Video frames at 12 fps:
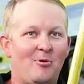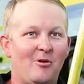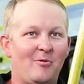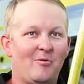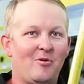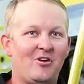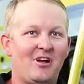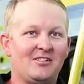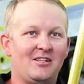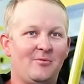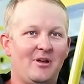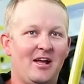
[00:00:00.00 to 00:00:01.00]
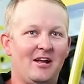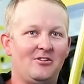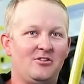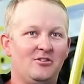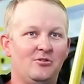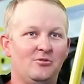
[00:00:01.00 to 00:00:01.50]
point, we realized that we had
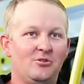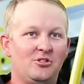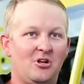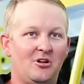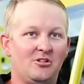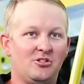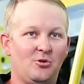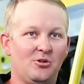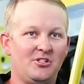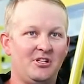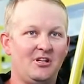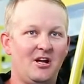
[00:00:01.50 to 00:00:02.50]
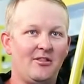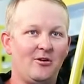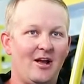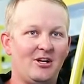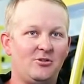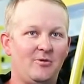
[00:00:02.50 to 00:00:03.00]
to start sourcing other
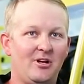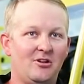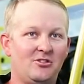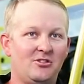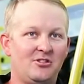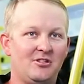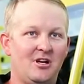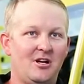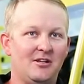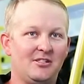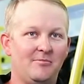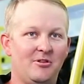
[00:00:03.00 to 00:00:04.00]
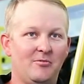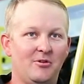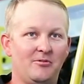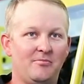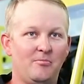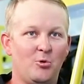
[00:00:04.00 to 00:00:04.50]
actuators, something
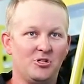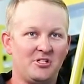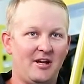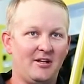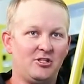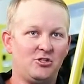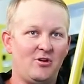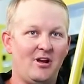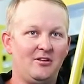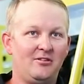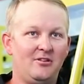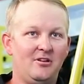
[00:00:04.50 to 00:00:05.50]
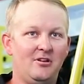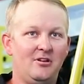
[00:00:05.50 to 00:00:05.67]
with more static strength,